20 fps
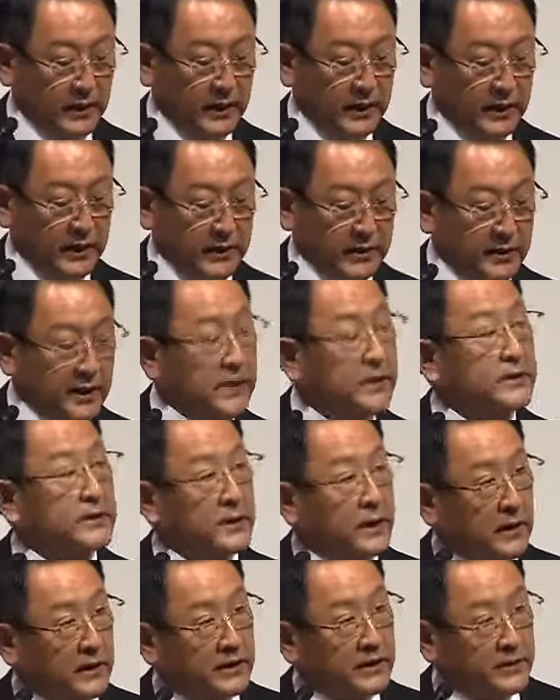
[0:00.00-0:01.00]
of
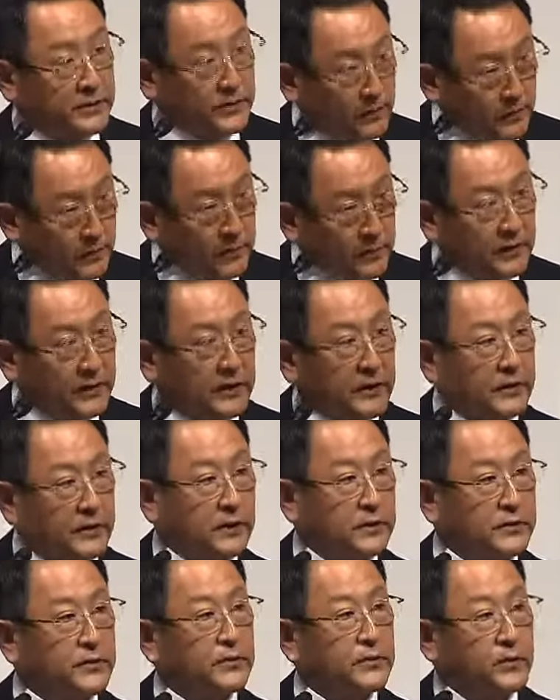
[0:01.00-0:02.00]
collaboration because of
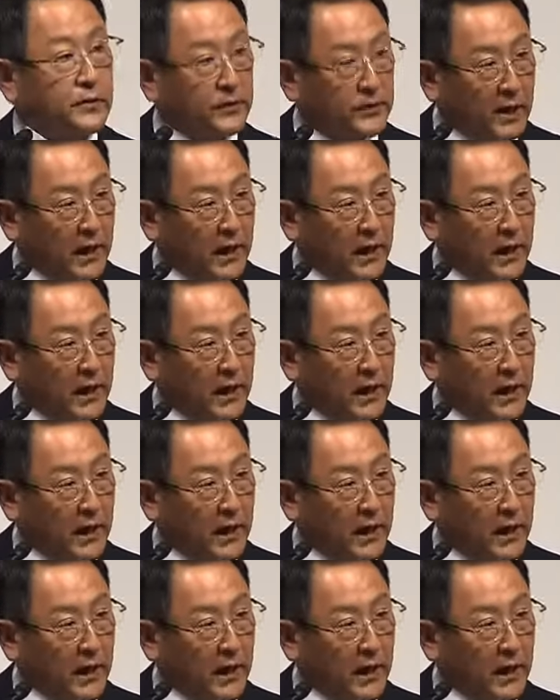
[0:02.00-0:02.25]
that.